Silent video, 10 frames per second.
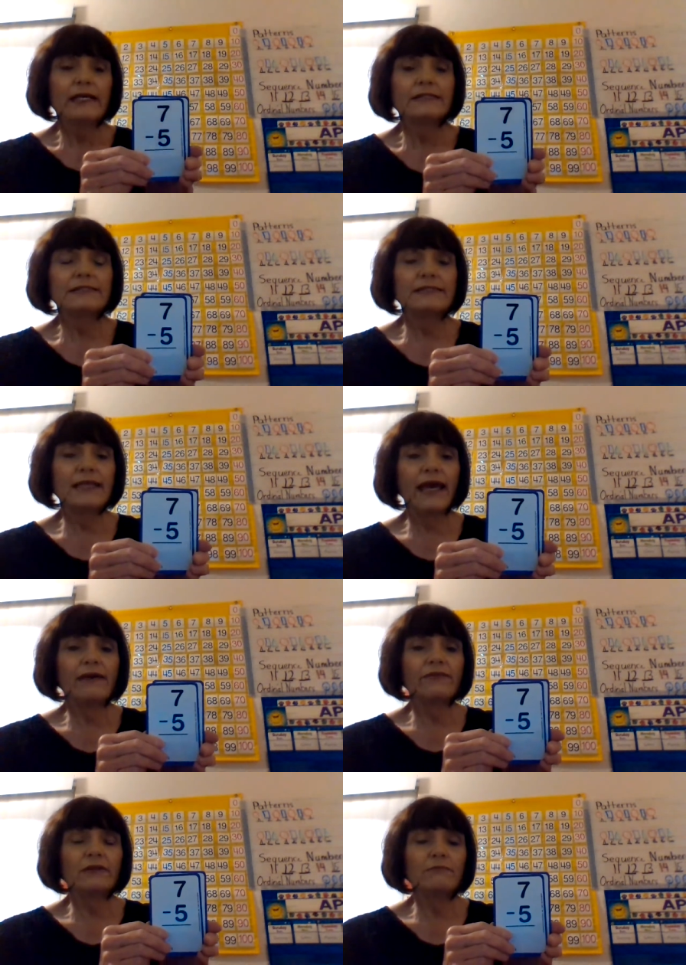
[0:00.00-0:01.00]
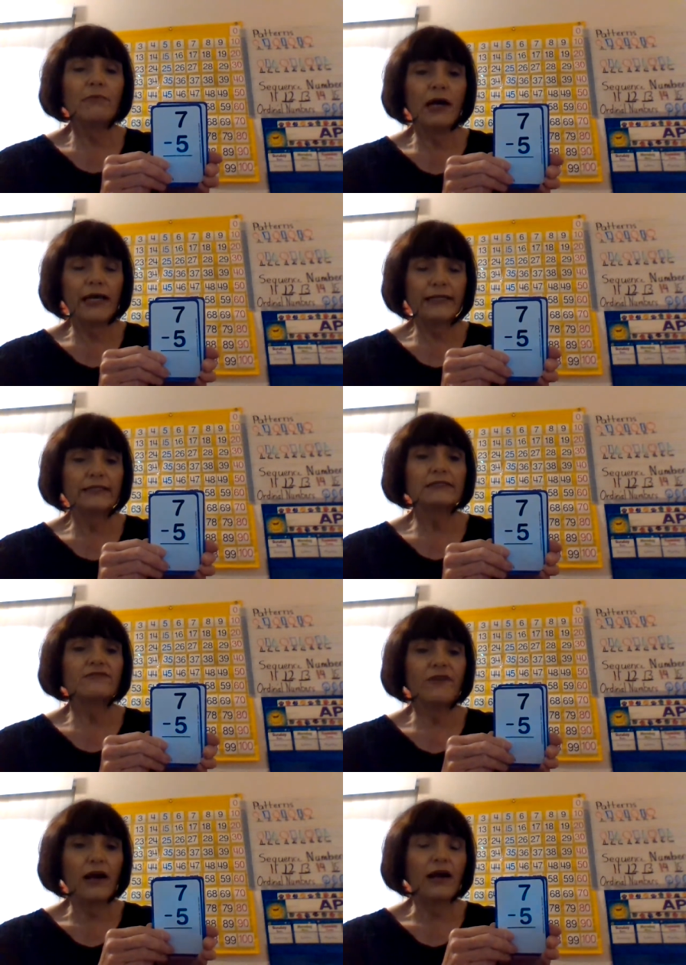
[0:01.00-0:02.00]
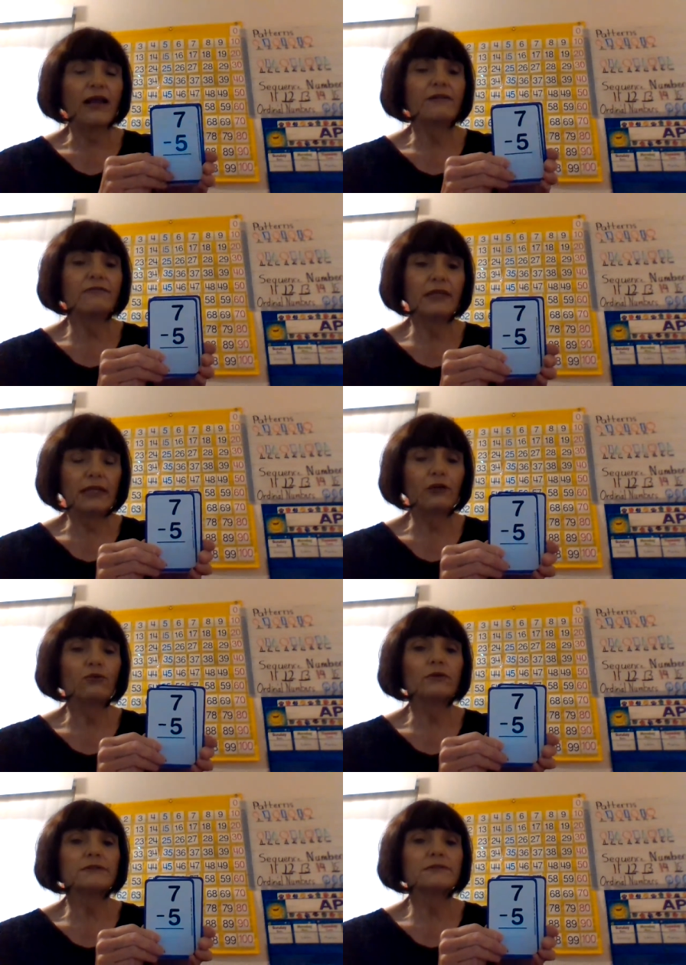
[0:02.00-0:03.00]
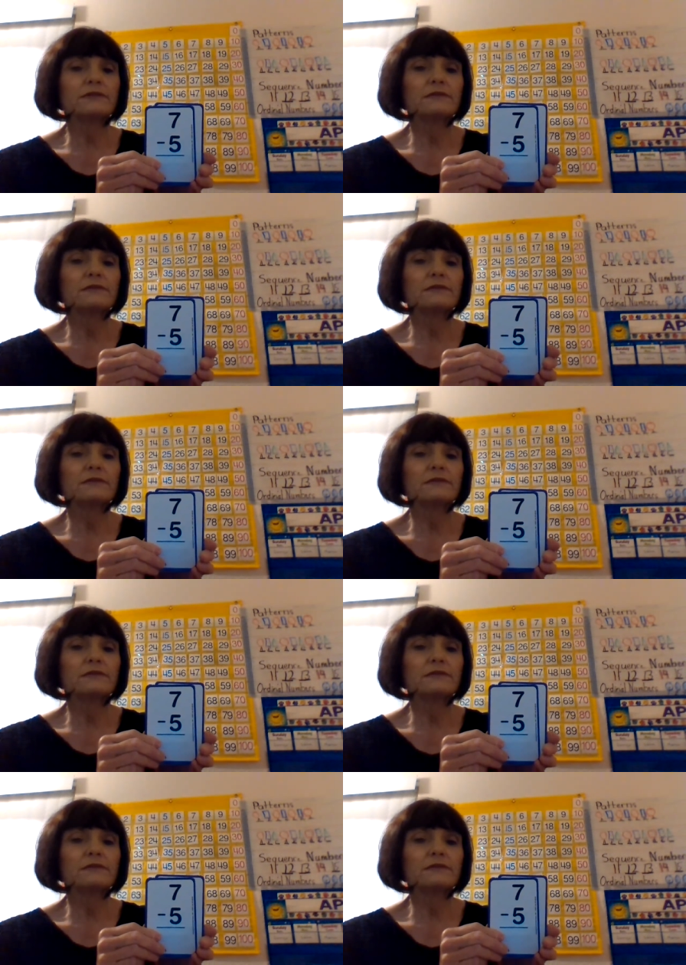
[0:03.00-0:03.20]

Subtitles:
7 minus 5 equals